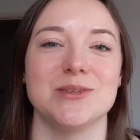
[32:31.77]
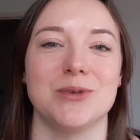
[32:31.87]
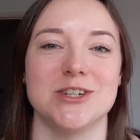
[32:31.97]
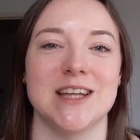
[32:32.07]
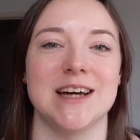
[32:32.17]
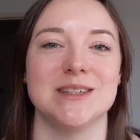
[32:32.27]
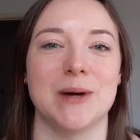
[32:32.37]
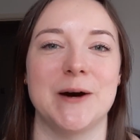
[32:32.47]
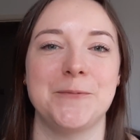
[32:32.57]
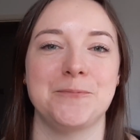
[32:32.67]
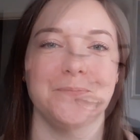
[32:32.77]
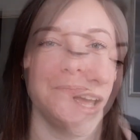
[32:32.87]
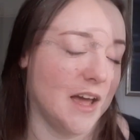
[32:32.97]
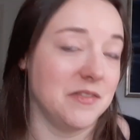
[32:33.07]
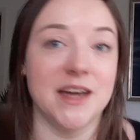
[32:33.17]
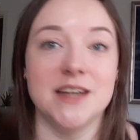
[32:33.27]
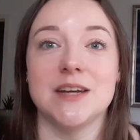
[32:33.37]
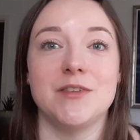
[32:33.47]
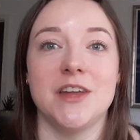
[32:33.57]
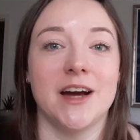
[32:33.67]
watch that as well. That is
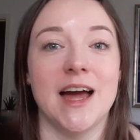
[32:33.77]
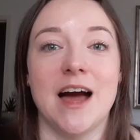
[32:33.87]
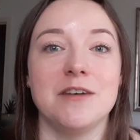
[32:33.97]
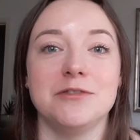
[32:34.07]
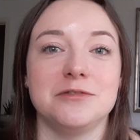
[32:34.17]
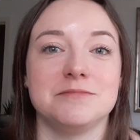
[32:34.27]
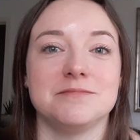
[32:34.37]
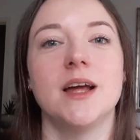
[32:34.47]
everything I have.